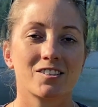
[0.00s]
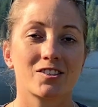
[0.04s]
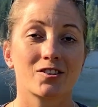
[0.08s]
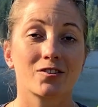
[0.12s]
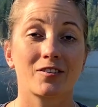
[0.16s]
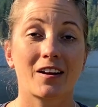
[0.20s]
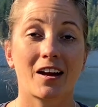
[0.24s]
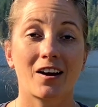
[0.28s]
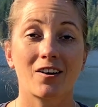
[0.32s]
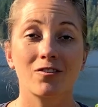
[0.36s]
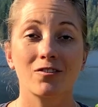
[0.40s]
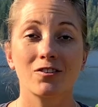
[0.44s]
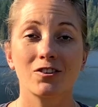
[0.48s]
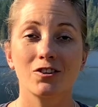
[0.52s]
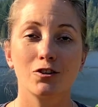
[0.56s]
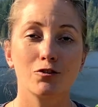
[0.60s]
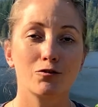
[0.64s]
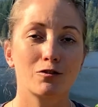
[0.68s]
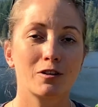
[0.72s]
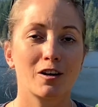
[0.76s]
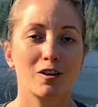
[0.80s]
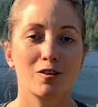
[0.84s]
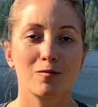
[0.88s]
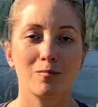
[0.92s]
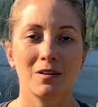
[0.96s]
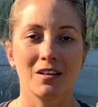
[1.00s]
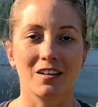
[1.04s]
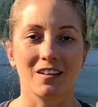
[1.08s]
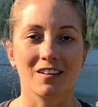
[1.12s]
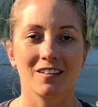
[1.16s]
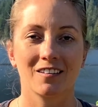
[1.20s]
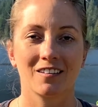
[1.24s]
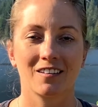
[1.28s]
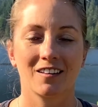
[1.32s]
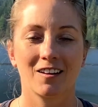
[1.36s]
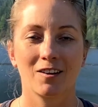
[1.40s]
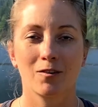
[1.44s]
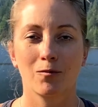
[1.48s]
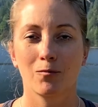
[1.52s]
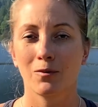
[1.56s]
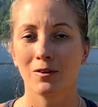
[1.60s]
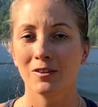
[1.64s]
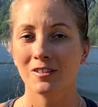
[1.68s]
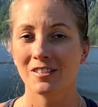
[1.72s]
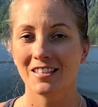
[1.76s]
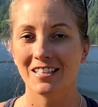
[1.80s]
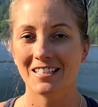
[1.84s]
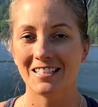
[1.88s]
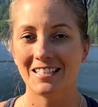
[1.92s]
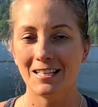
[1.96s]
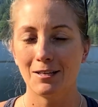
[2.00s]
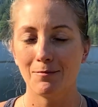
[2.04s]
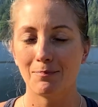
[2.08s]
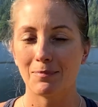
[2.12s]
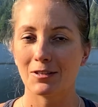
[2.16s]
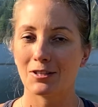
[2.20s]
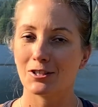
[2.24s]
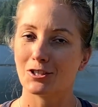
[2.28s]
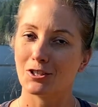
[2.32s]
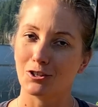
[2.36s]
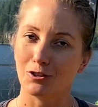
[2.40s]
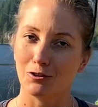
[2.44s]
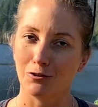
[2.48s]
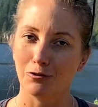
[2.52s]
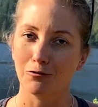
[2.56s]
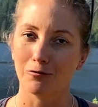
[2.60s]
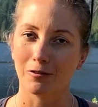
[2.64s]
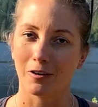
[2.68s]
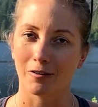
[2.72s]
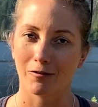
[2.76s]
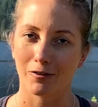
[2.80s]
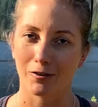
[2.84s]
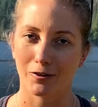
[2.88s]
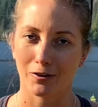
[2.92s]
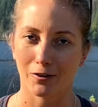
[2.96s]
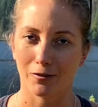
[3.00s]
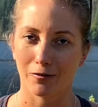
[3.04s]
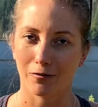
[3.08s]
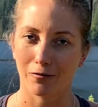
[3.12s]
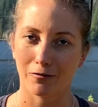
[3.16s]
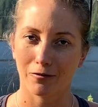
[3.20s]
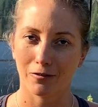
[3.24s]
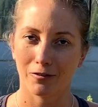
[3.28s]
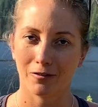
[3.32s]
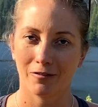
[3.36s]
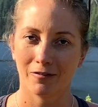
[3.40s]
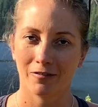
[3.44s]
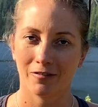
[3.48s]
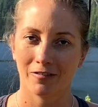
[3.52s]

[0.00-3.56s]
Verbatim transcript: So now you tell me, where's the deepest you've ever dove?